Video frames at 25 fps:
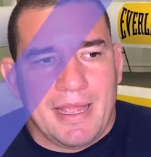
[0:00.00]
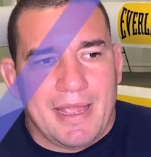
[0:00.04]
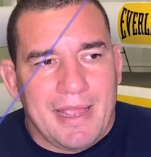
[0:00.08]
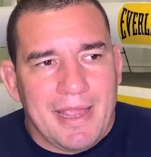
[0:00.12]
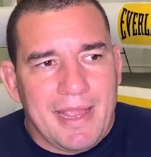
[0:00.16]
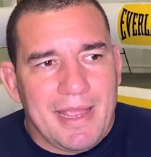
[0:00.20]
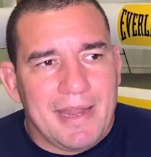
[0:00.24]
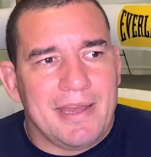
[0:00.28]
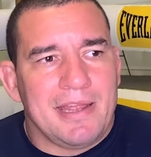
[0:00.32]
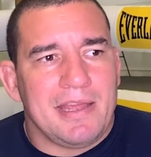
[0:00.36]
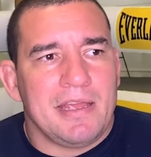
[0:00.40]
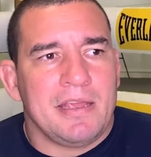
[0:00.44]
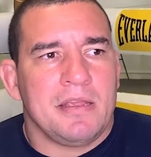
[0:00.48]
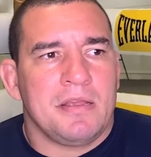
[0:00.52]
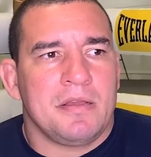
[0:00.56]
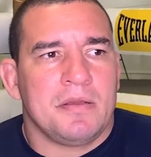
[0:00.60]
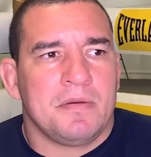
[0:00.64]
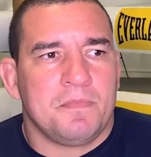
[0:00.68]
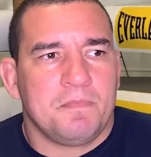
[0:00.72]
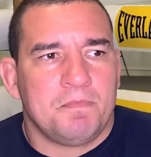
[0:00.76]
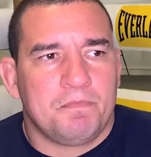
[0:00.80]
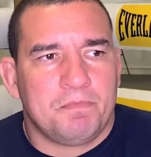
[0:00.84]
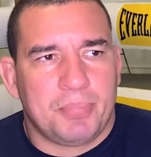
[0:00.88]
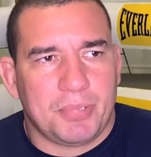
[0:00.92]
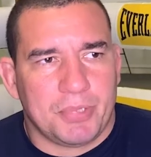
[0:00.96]
Any
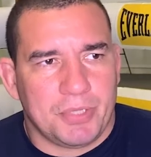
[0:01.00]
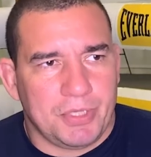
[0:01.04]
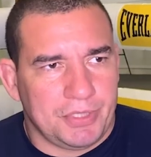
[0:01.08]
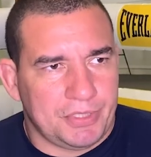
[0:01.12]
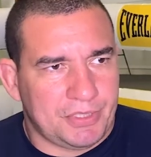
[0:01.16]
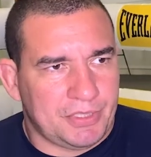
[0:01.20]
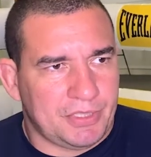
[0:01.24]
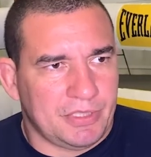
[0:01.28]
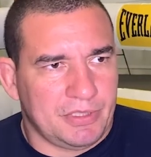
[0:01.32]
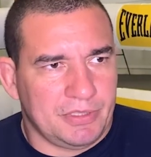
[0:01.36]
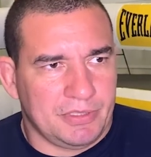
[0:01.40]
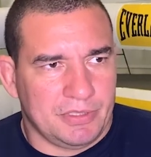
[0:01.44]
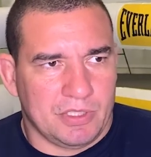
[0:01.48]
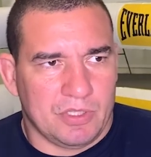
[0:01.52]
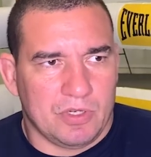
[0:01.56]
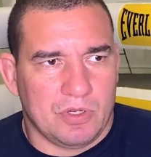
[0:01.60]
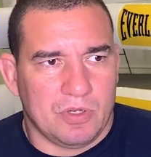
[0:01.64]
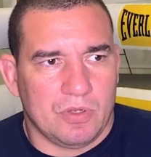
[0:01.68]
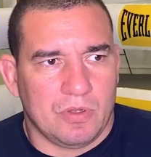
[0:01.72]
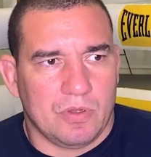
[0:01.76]
person